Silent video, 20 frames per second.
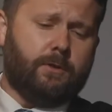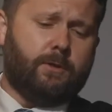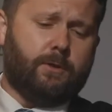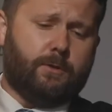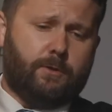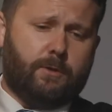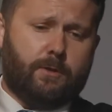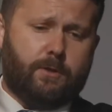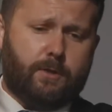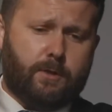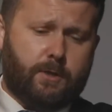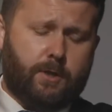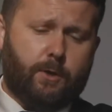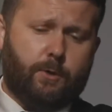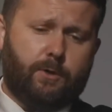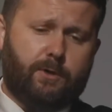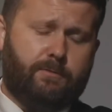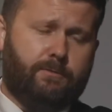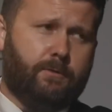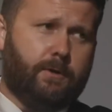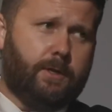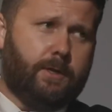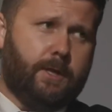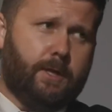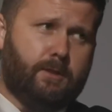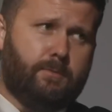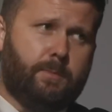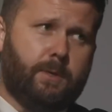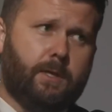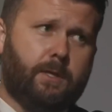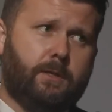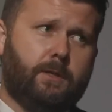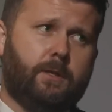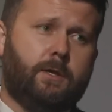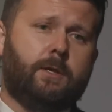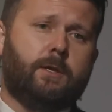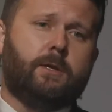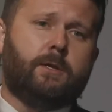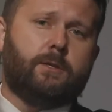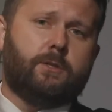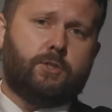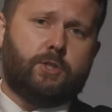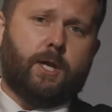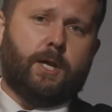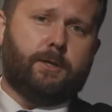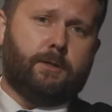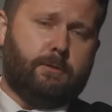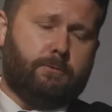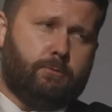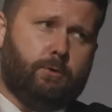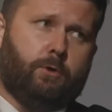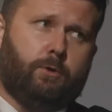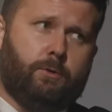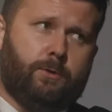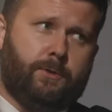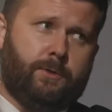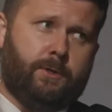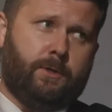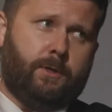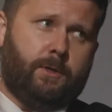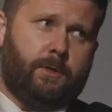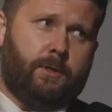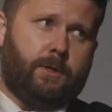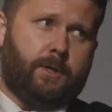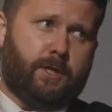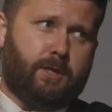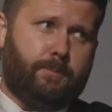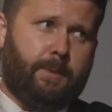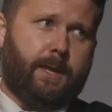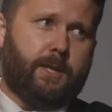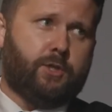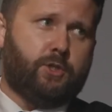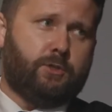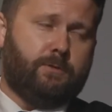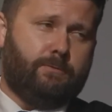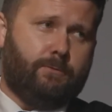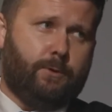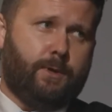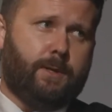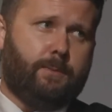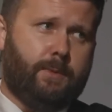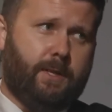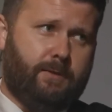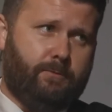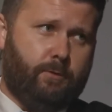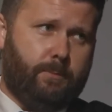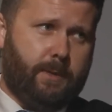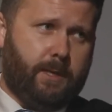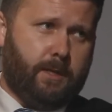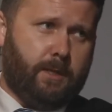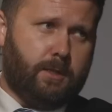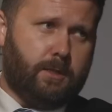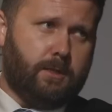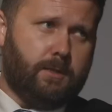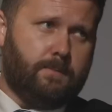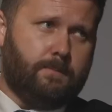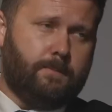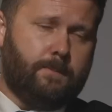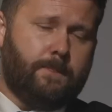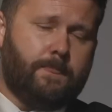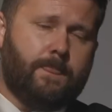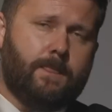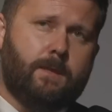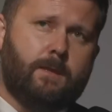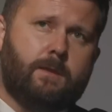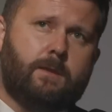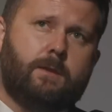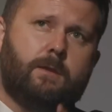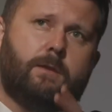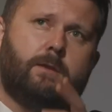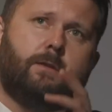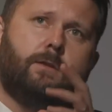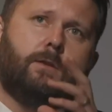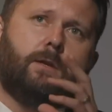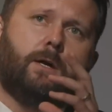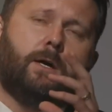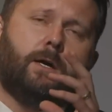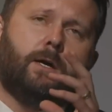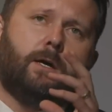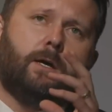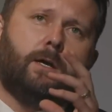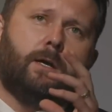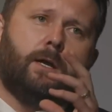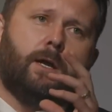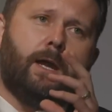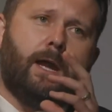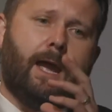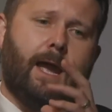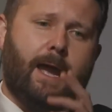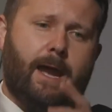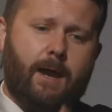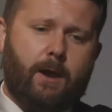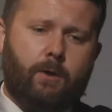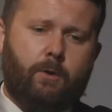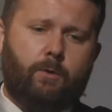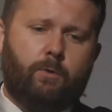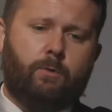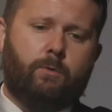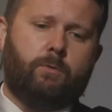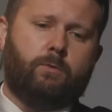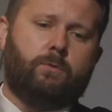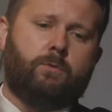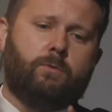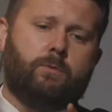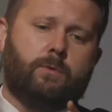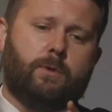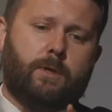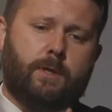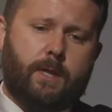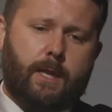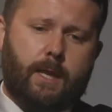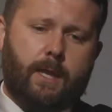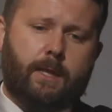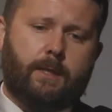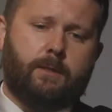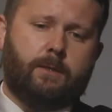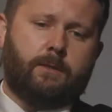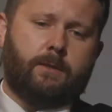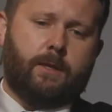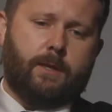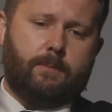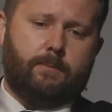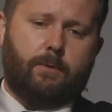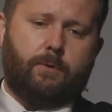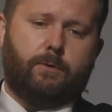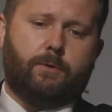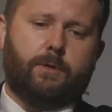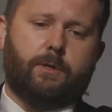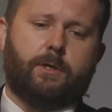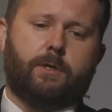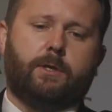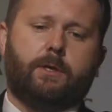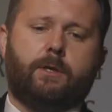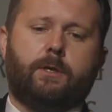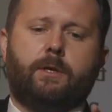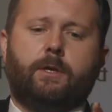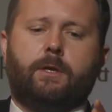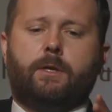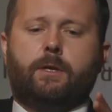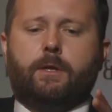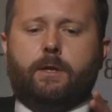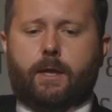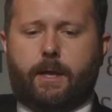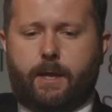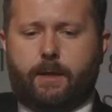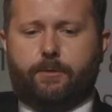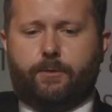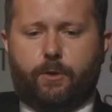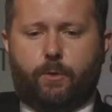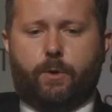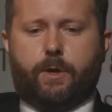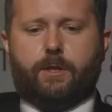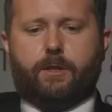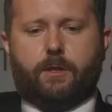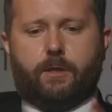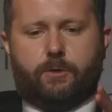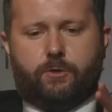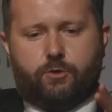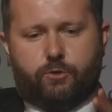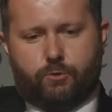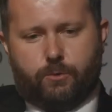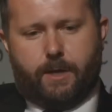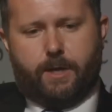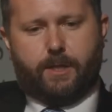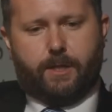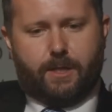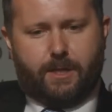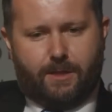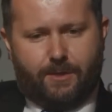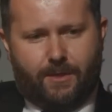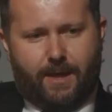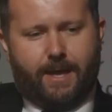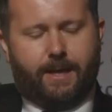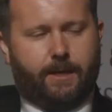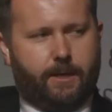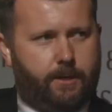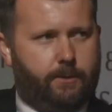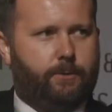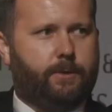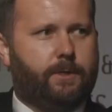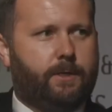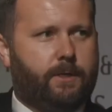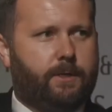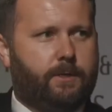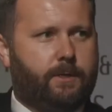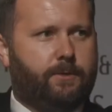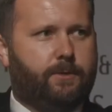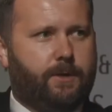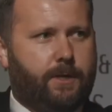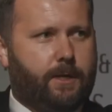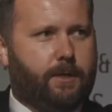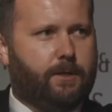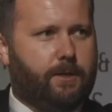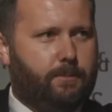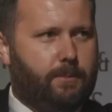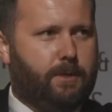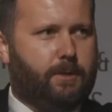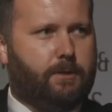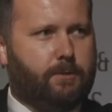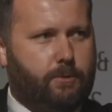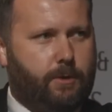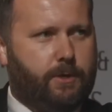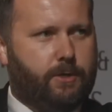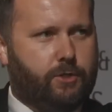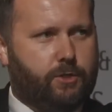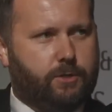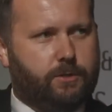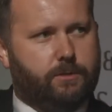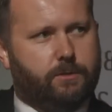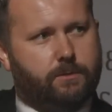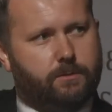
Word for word: on the security front, has been China's role in the expansion of Ream Naval Base. Mm-hmm. Uh, how can Cambodia and the U.S. address that irritant in the next administration?